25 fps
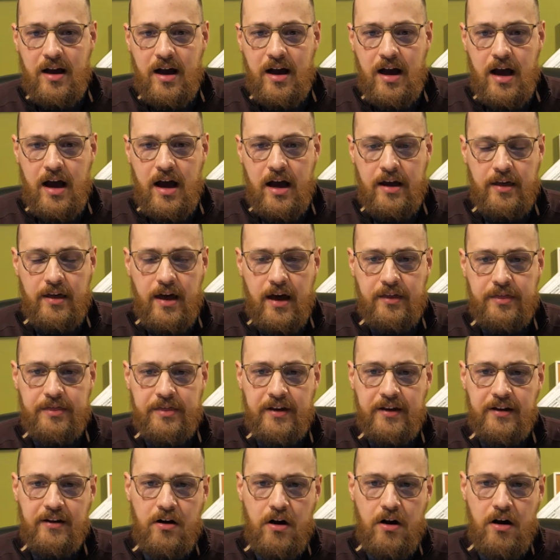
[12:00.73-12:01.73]
I, I,
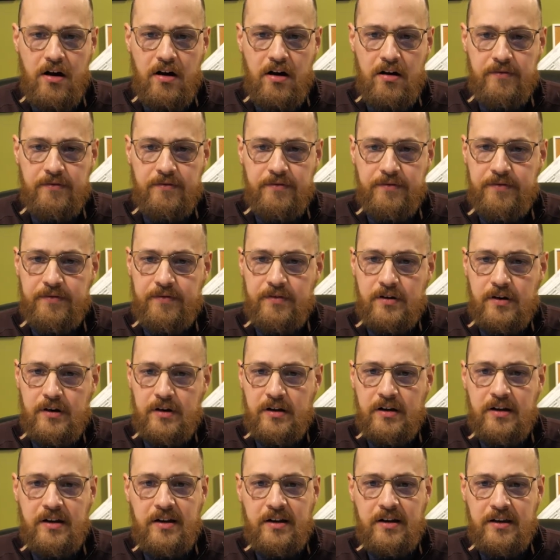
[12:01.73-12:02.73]
think of
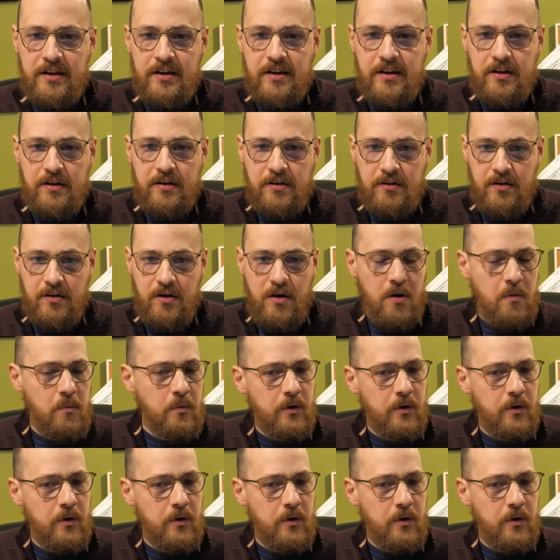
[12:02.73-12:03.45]
uh,